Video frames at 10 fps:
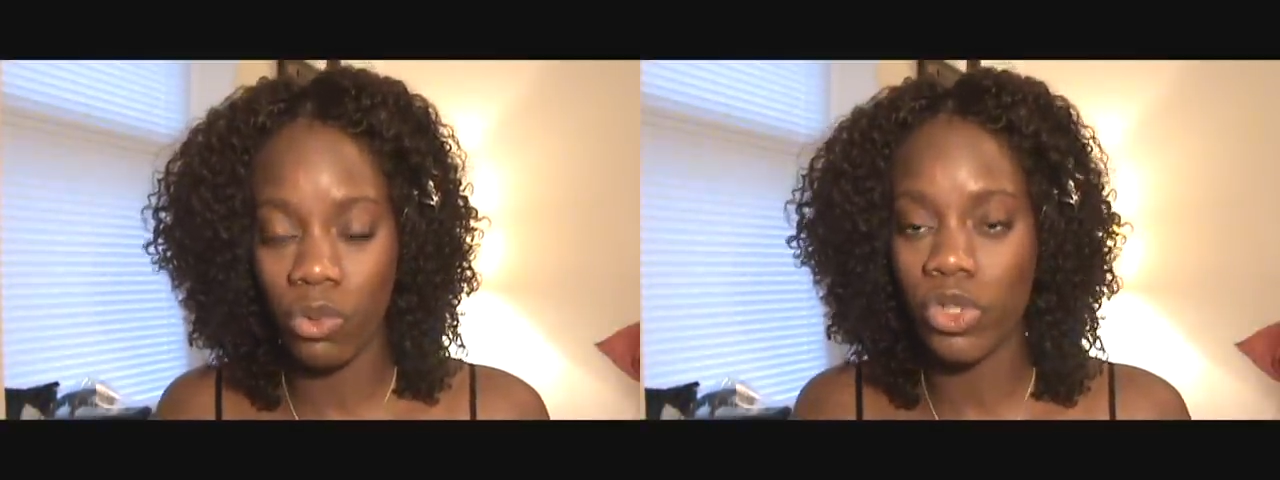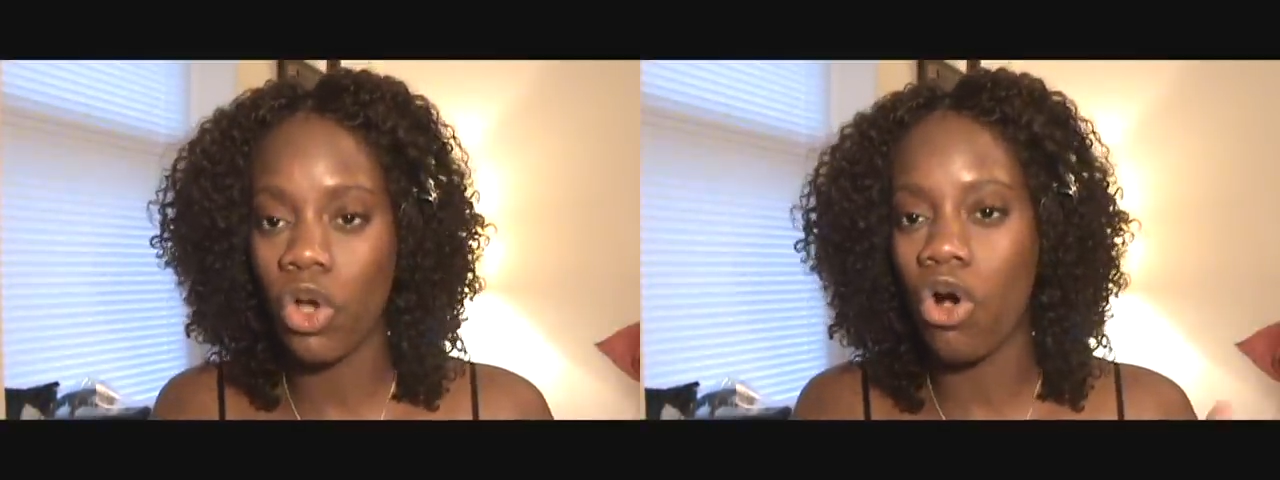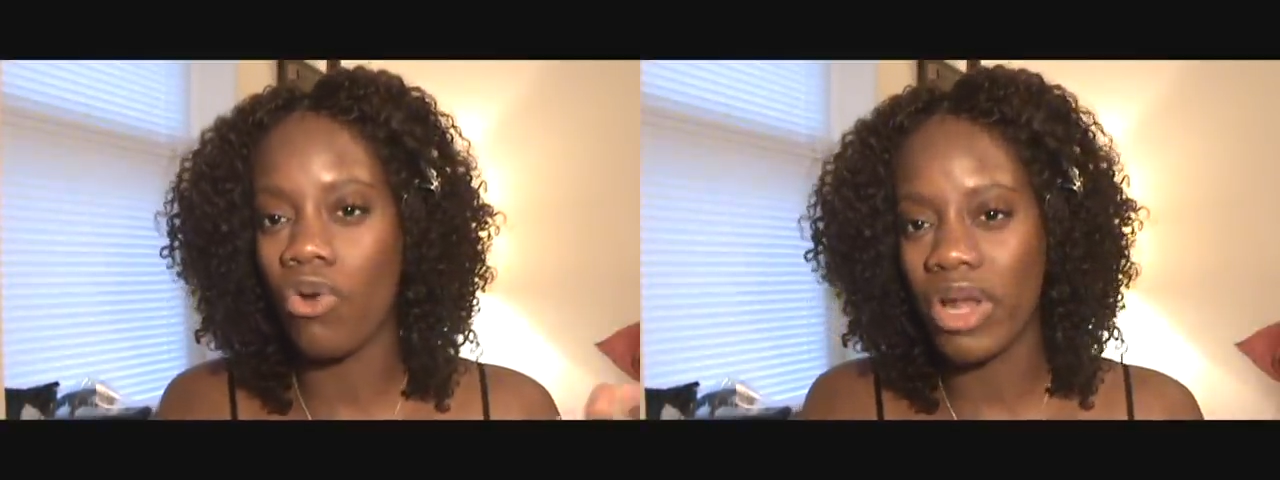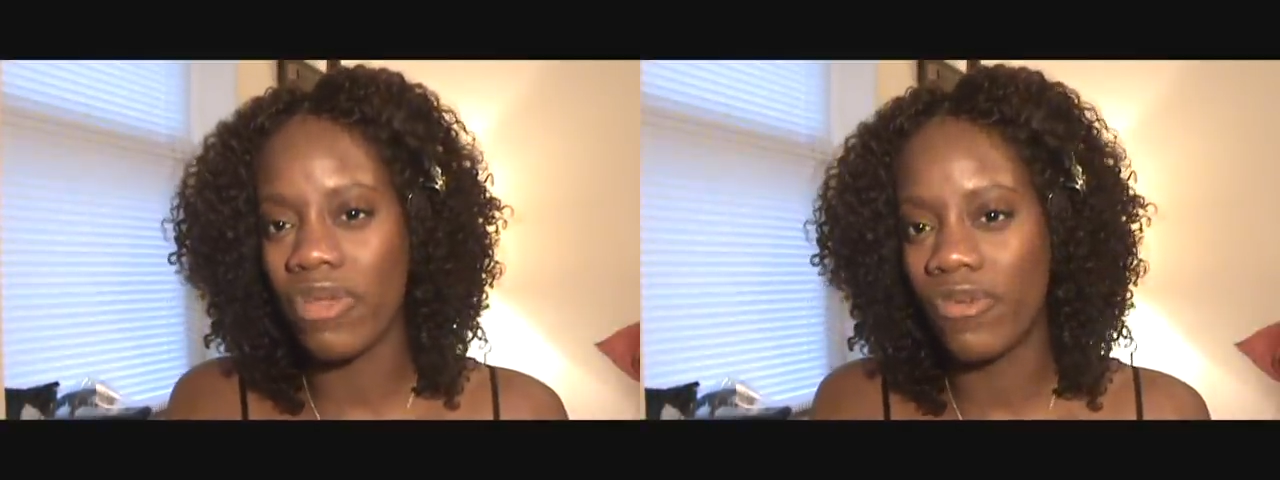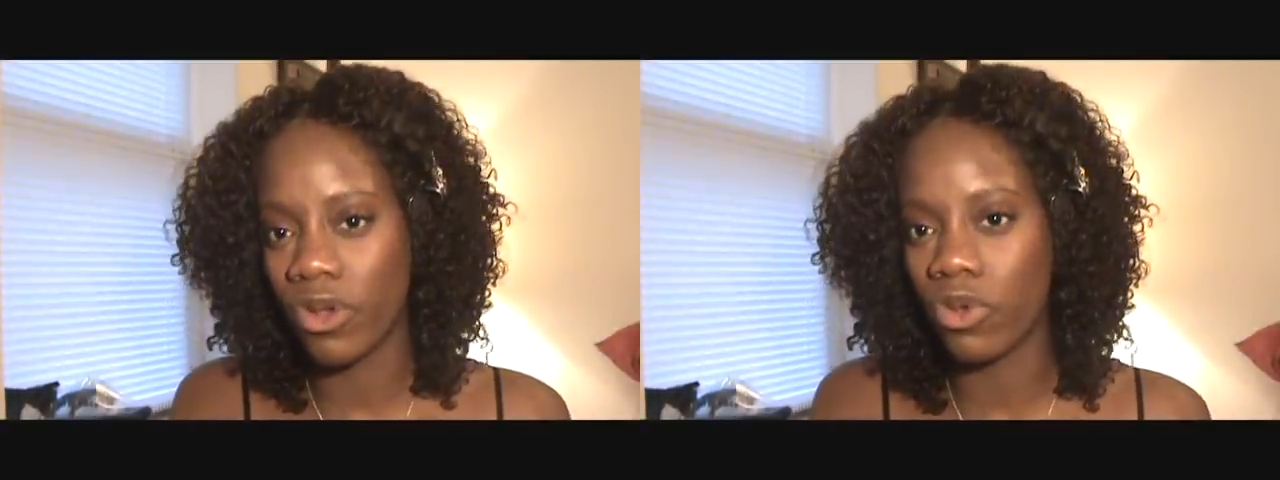so it's
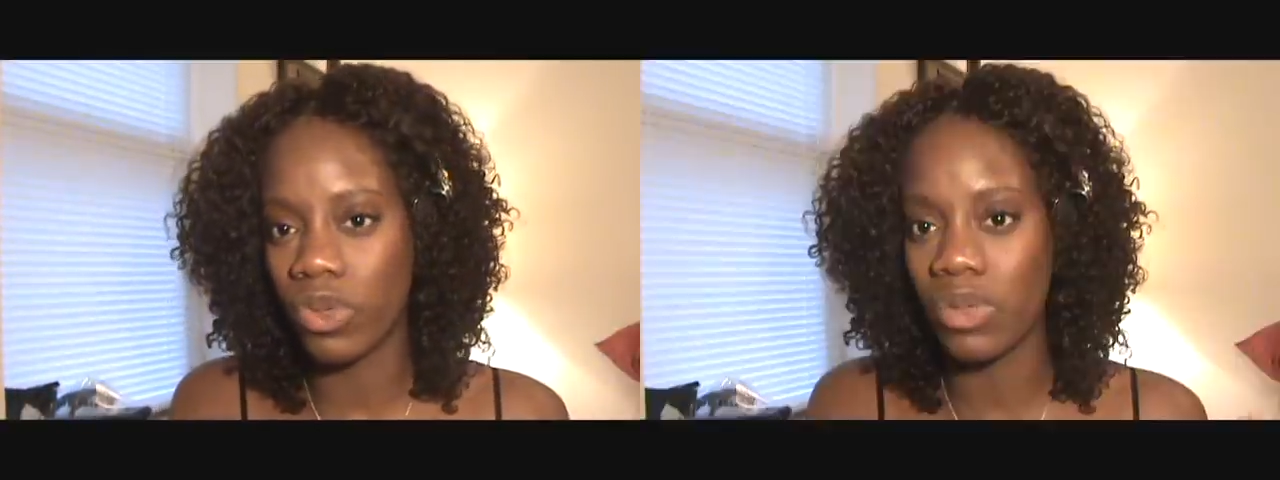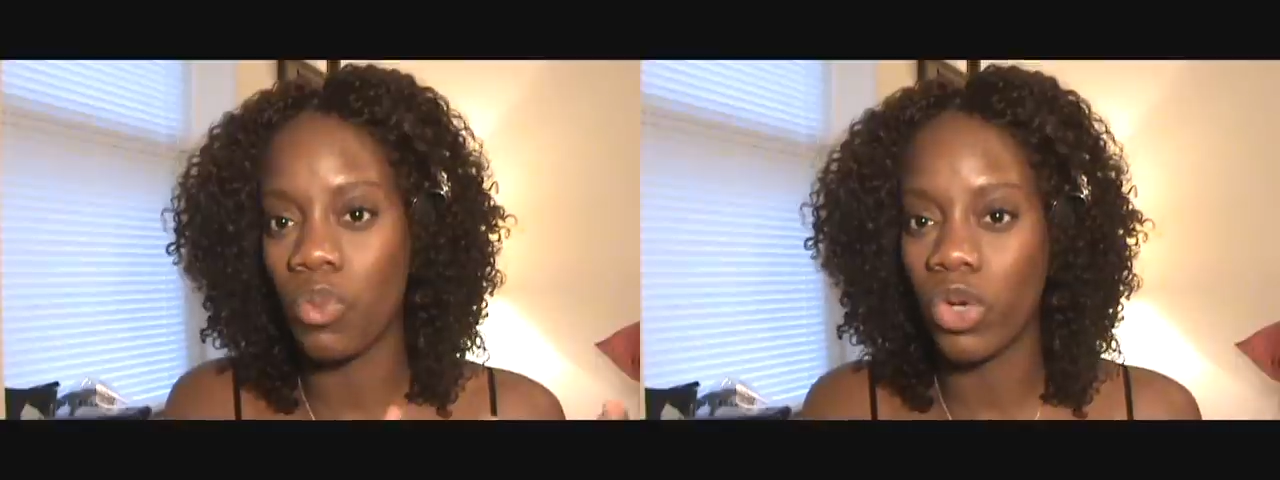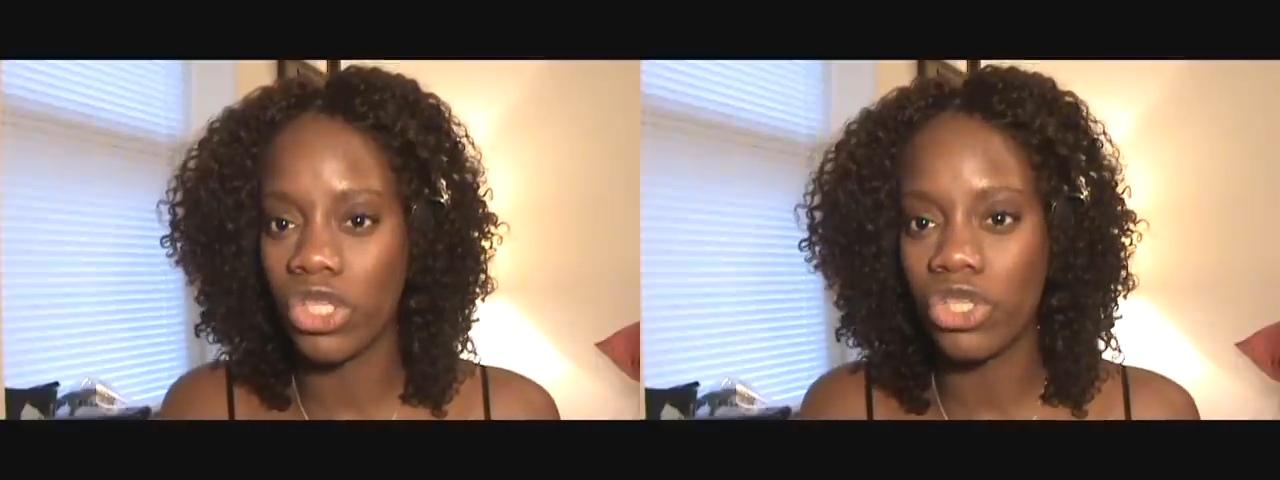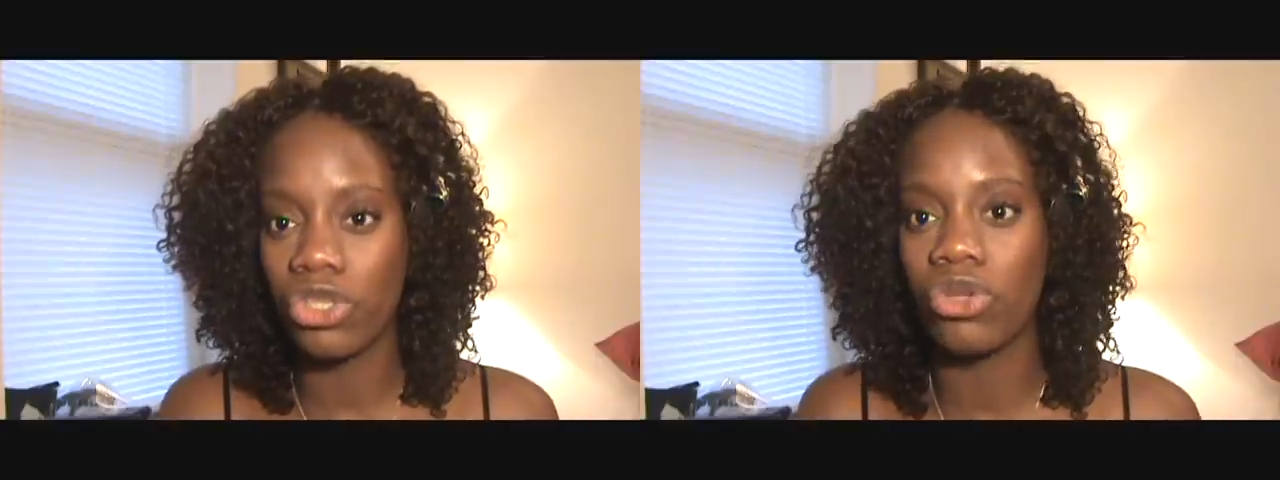already filled with moisture,